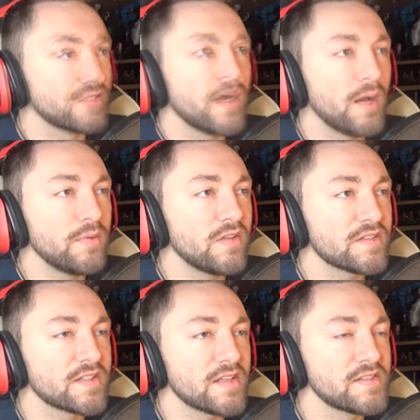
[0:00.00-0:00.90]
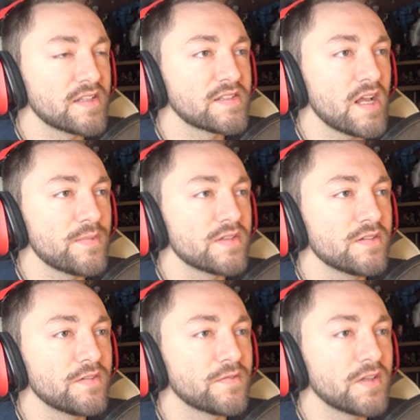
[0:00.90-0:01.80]
Bob, you disgusting slob,
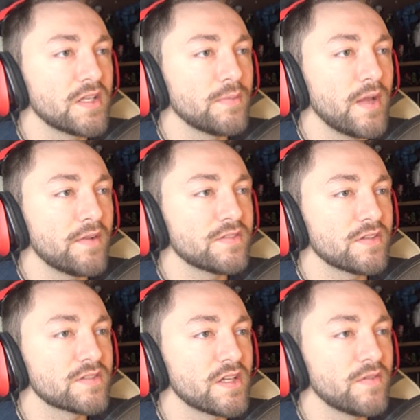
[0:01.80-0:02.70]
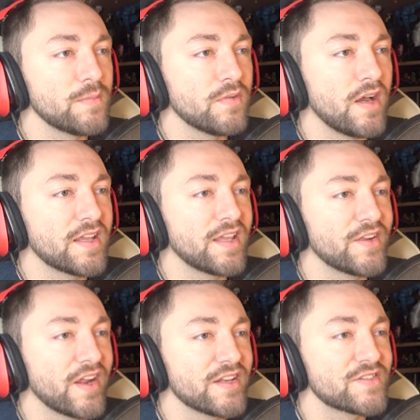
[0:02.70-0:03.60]
until you've cleaned up after yourself, I'm blocking
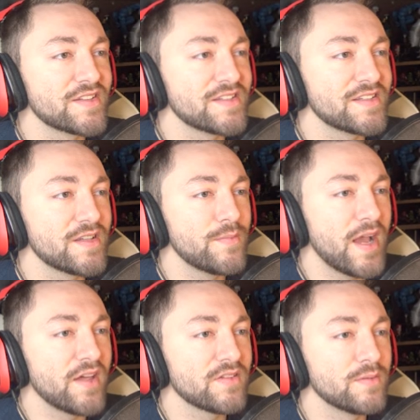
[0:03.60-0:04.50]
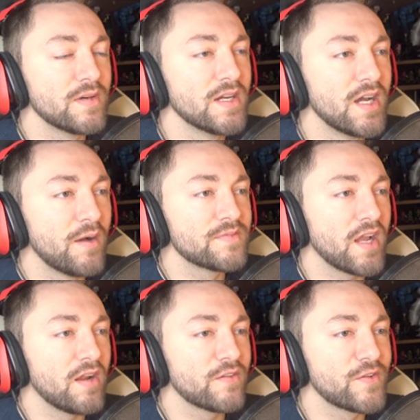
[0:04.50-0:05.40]
your entrance into the bathroom. I'm
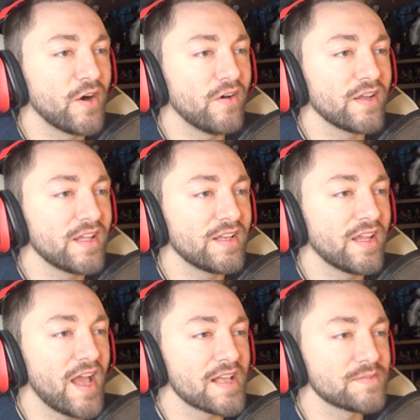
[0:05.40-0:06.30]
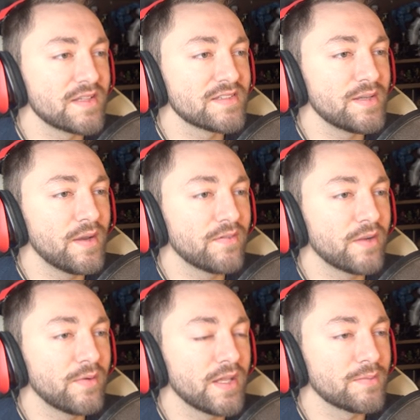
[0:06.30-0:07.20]
tired of calling in the hazmat team
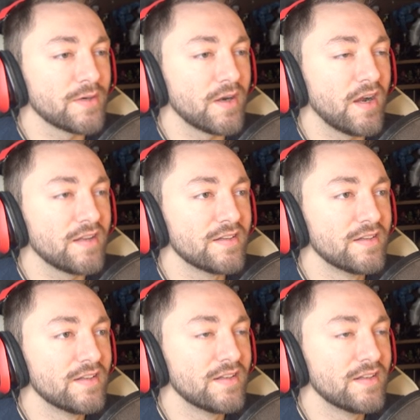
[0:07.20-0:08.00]
every week, moron.